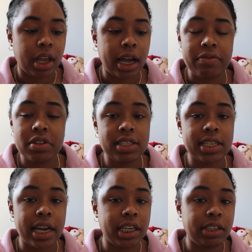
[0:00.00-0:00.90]
I haven't
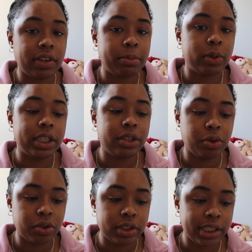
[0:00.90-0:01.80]
set any February
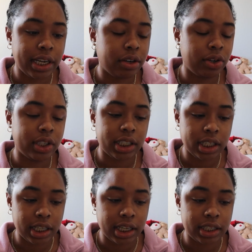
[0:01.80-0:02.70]
goals yet or
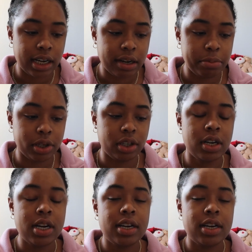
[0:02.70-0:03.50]
anything like that, but